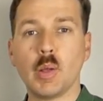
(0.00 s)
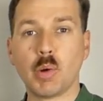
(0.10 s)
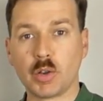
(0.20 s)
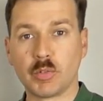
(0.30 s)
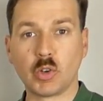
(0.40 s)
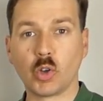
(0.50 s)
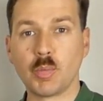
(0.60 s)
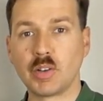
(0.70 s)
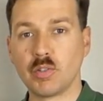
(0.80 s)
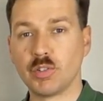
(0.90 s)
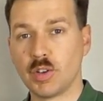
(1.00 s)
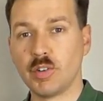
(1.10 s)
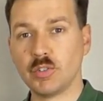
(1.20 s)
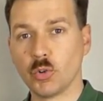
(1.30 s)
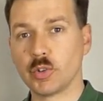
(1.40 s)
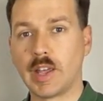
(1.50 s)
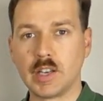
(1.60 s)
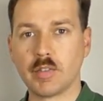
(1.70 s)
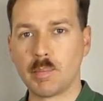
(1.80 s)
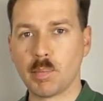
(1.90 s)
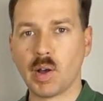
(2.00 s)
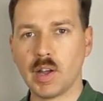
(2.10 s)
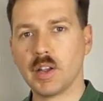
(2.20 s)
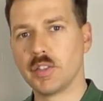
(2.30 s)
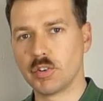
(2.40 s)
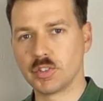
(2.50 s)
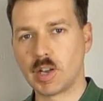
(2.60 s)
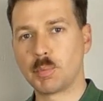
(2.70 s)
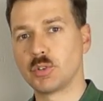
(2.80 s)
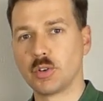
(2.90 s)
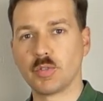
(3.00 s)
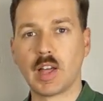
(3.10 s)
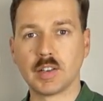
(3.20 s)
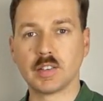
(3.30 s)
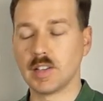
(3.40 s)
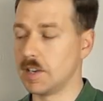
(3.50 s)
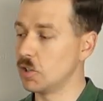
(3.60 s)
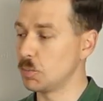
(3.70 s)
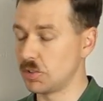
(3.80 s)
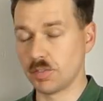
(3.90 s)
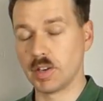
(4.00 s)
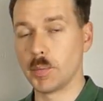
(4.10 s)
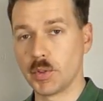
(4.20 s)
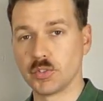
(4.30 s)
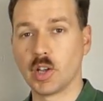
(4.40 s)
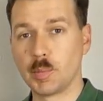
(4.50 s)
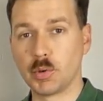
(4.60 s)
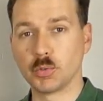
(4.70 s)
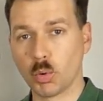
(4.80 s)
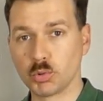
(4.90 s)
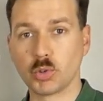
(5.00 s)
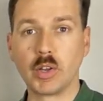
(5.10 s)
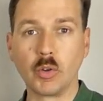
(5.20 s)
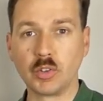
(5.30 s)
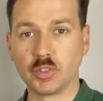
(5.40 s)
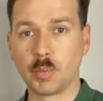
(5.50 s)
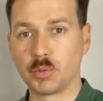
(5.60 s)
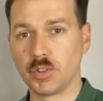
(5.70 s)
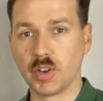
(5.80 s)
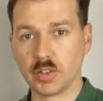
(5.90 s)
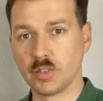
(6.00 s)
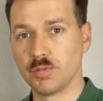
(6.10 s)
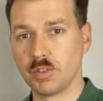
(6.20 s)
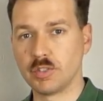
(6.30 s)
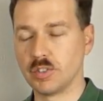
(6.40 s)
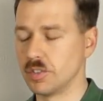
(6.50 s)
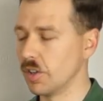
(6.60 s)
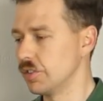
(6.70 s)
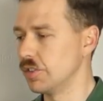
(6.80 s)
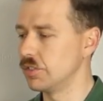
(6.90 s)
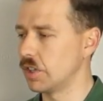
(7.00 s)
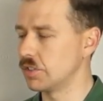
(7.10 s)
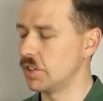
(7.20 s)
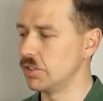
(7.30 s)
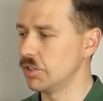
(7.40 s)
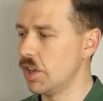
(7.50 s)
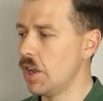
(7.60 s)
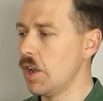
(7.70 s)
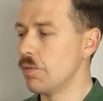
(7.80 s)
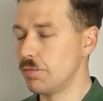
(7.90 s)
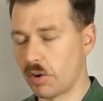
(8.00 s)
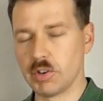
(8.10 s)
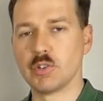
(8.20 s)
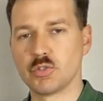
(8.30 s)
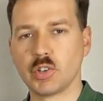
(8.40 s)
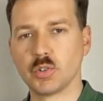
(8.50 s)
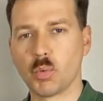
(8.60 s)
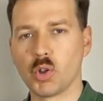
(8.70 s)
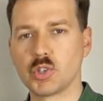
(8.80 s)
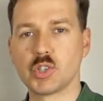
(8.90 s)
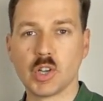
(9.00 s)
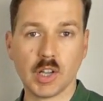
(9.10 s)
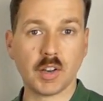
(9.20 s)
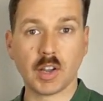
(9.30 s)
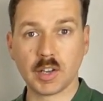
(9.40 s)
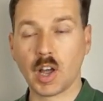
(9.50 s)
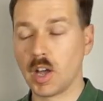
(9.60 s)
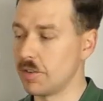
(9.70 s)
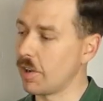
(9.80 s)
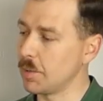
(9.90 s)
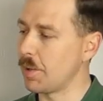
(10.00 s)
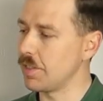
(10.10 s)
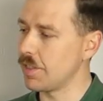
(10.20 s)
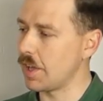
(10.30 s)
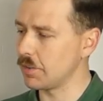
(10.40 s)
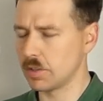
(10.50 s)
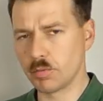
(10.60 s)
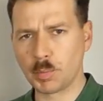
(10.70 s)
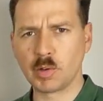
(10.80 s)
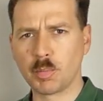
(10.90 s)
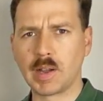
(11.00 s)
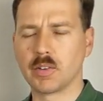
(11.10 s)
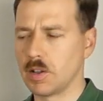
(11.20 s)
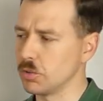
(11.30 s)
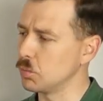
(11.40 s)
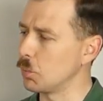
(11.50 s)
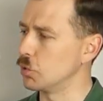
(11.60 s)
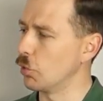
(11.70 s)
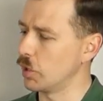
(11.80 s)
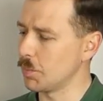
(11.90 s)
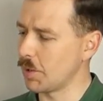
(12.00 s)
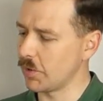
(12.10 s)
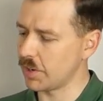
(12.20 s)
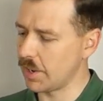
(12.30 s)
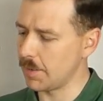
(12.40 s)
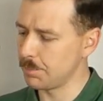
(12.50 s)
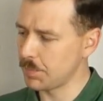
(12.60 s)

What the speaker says: part of a documentary series called End of Empire, and there is an episode of that dealing specifically with Cyprus, what was going on in Cyprus in the 1950s and 1960s. Very interesting to watch, and I can highly recommend that. Give a bit of background to what we're talking about here.